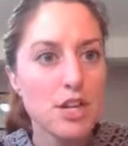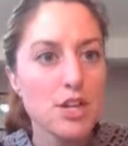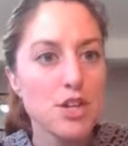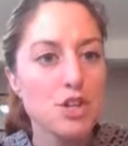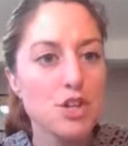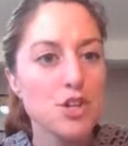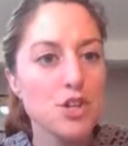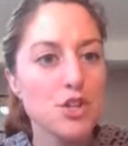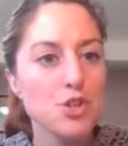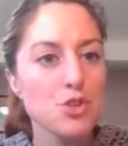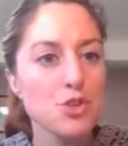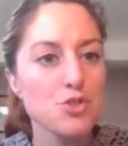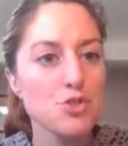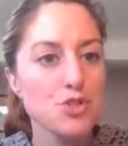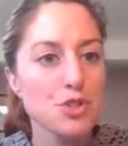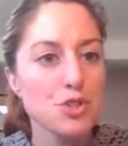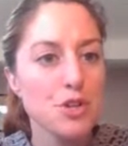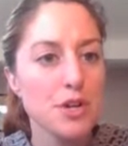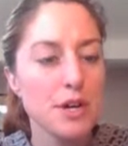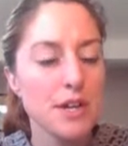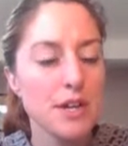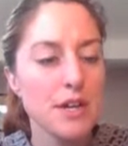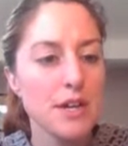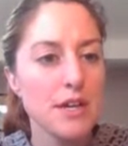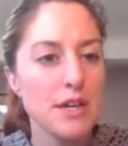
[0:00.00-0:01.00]
You
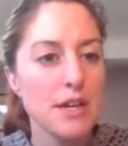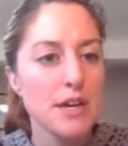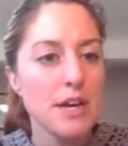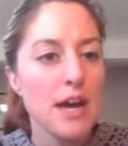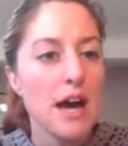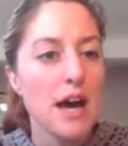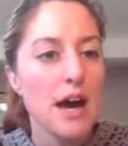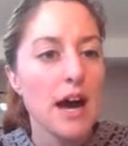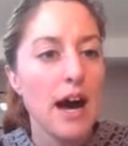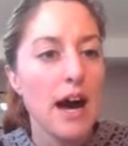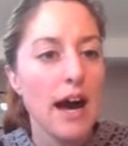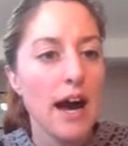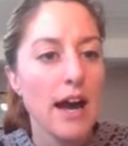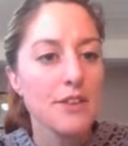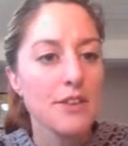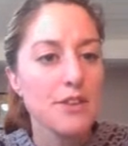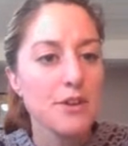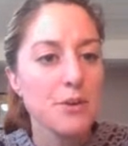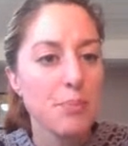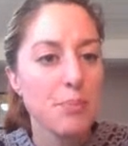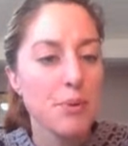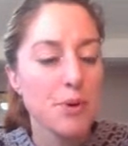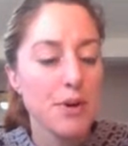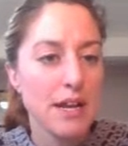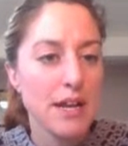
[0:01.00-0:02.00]
should
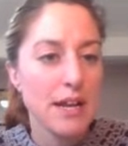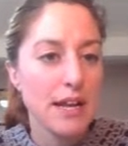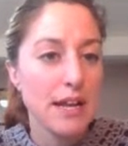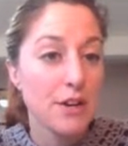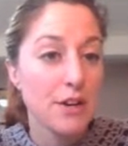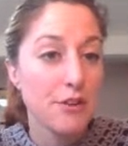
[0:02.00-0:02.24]
either put it